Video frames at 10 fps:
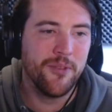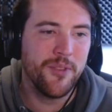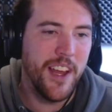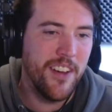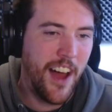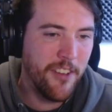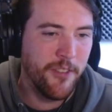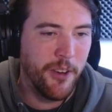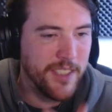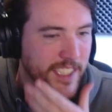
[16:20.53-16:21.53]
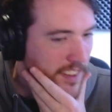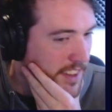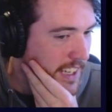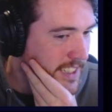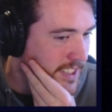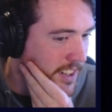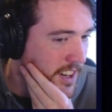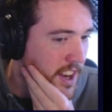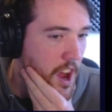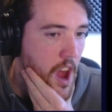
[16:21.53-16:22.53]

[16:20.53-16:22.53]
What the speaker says: flail, high frequency laser.